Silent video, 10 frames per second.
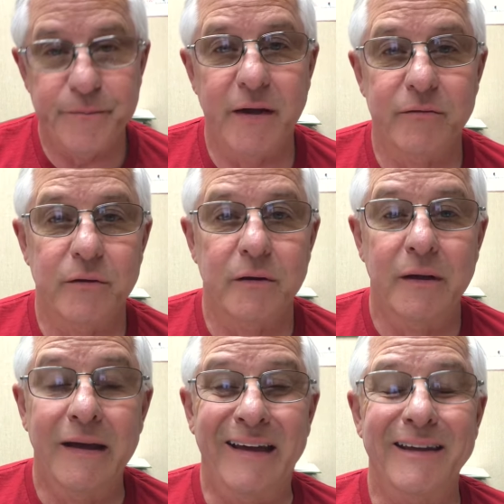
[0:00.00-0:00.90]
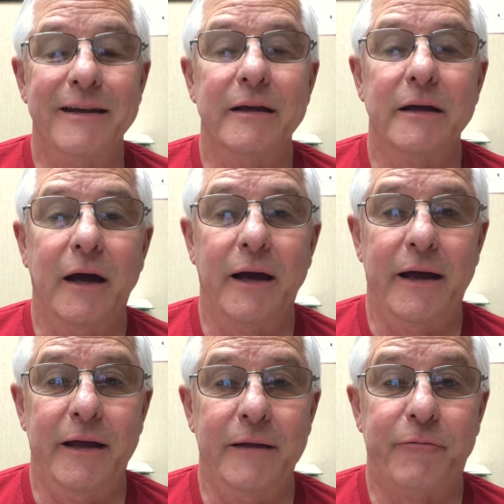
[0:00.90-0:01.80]
I have a lot. I
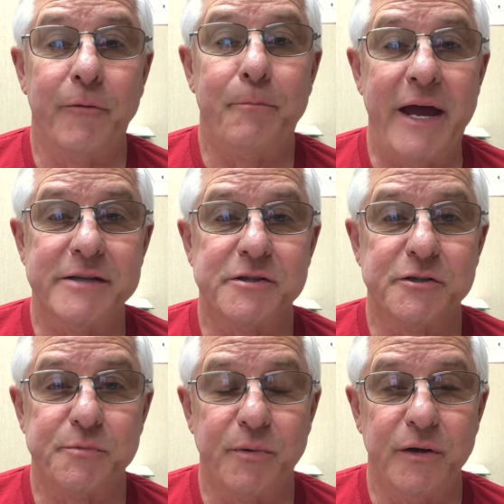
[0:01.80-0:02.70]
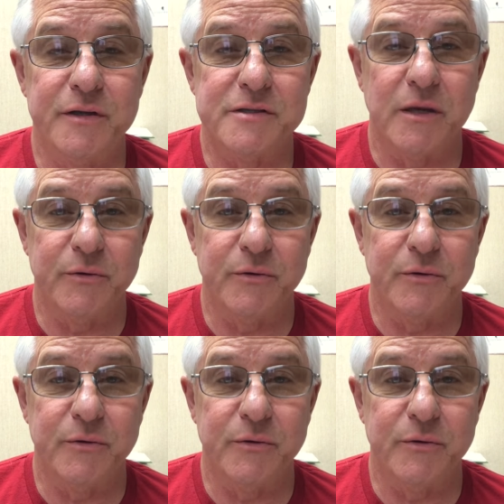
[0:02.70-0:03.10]
had, from past experience,